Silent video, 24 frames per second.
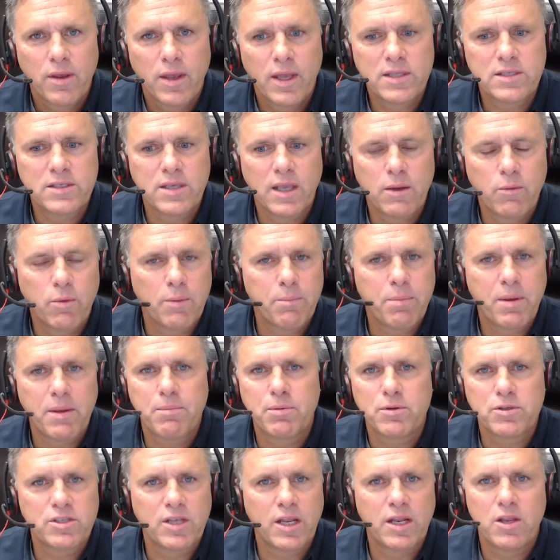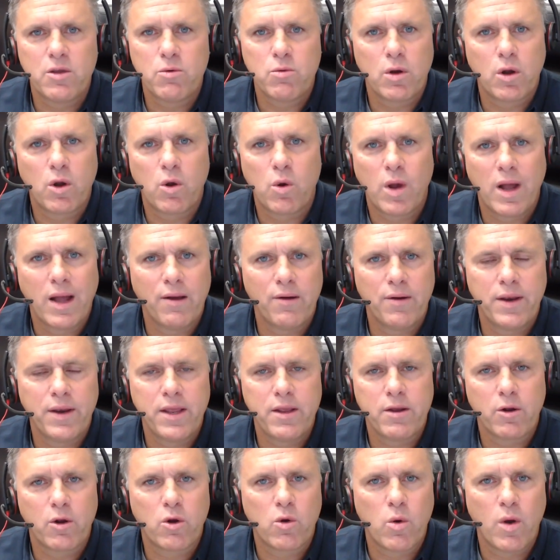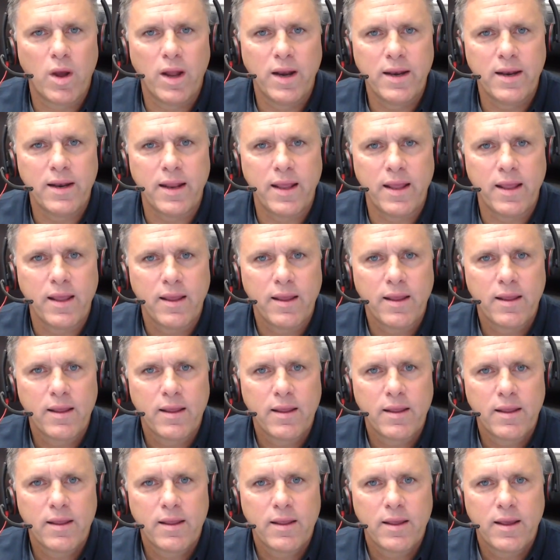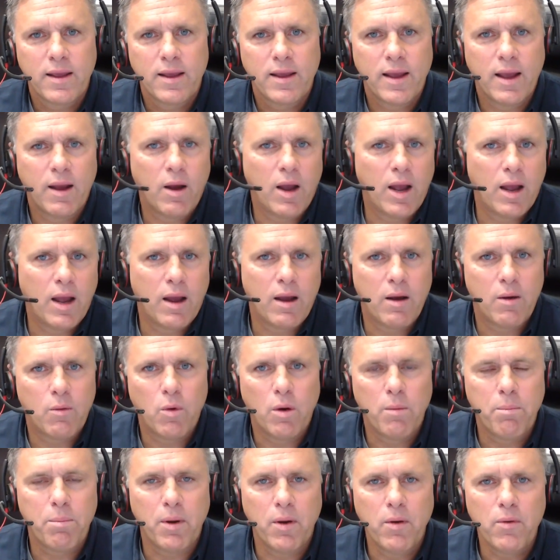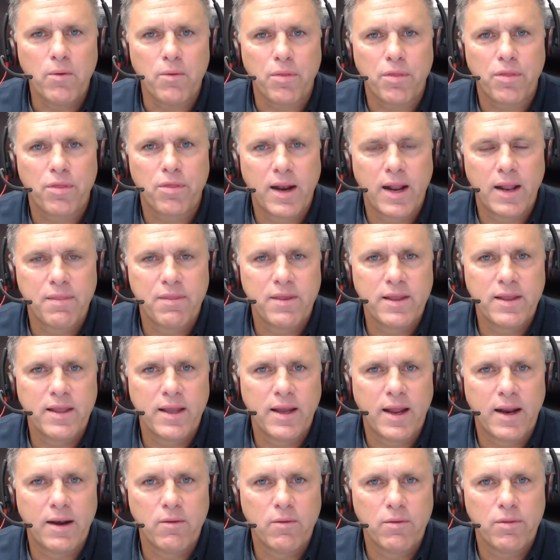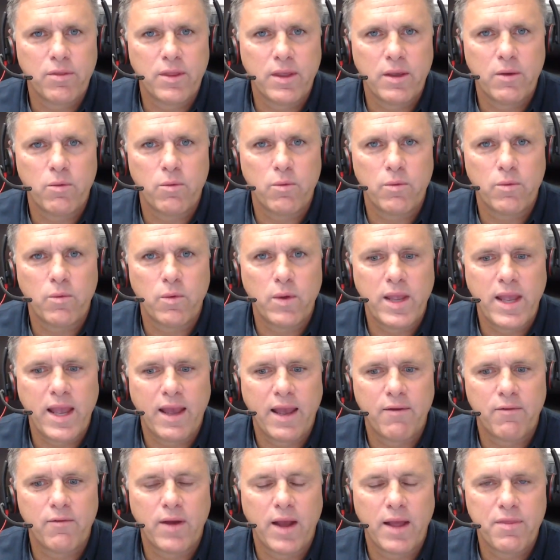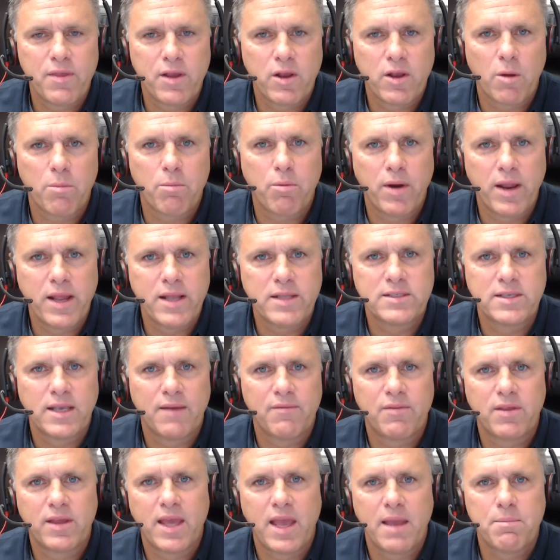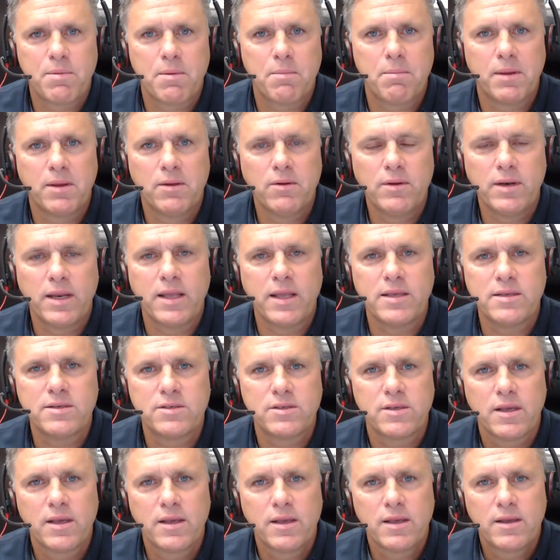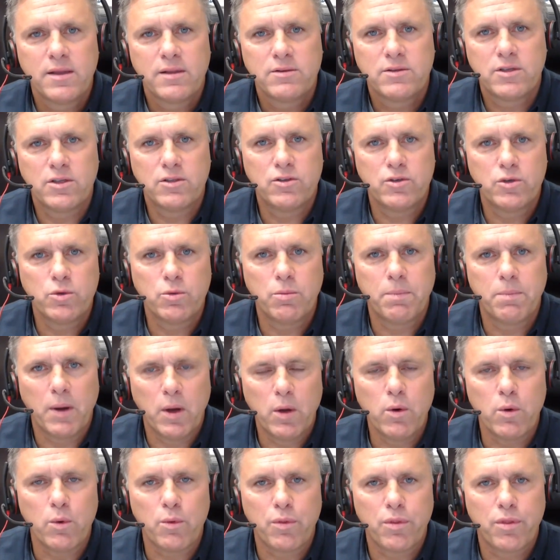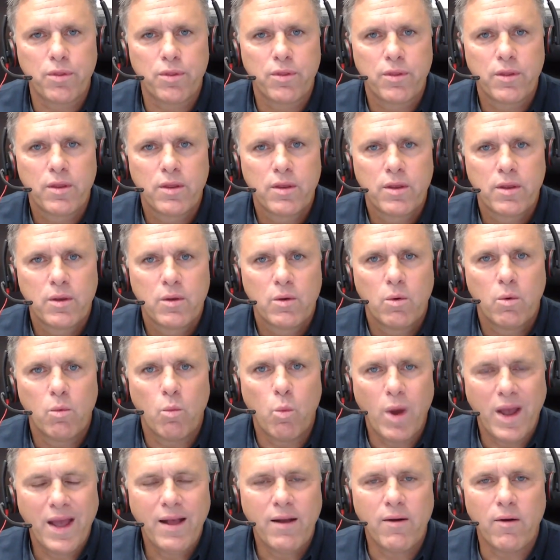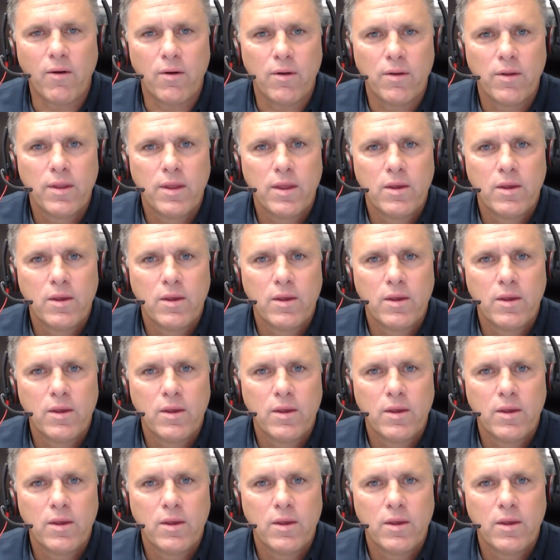It's like when people say, do you want quality or quantity? I want both. I think our brains have the capabilities to do both well.